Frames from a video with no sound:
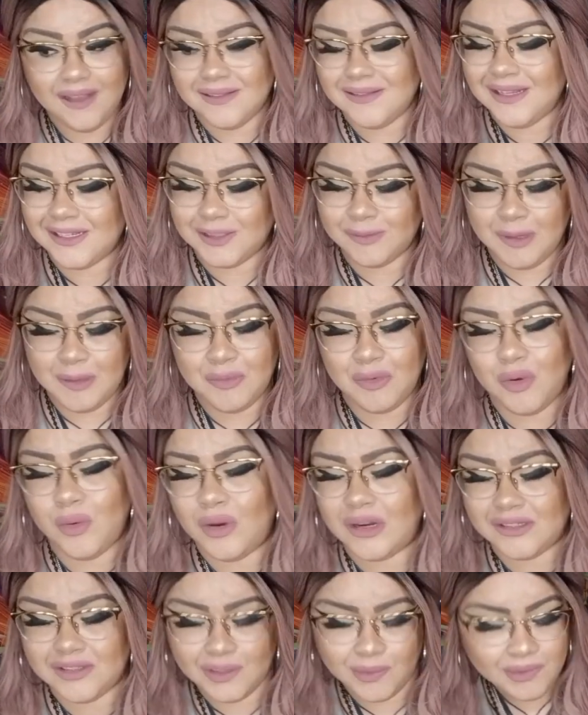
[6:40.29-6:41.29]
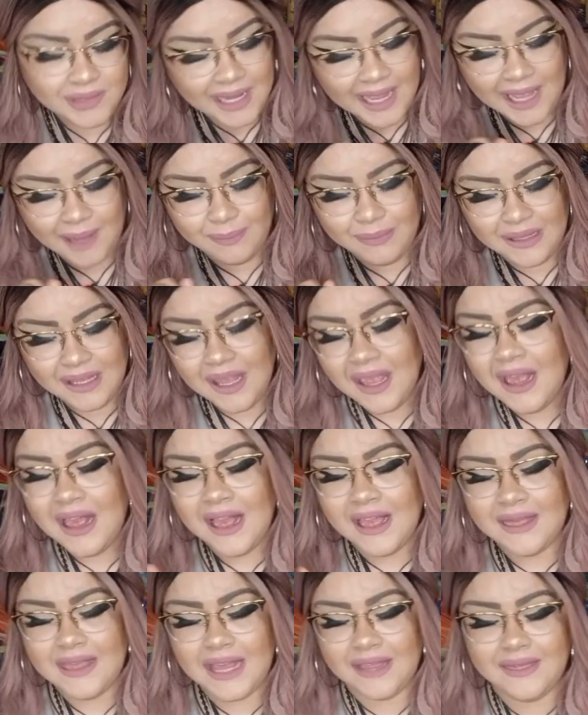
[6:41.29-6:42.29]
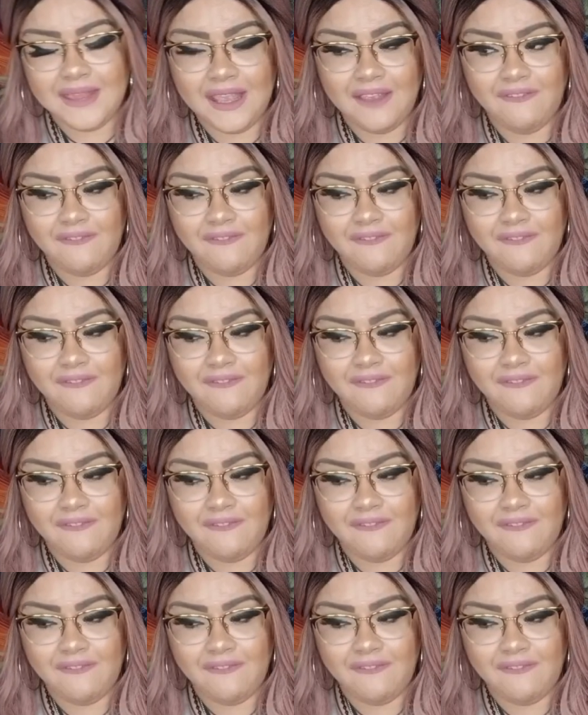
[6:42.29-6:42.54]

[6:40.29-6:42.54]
There's people who are so unhappy that they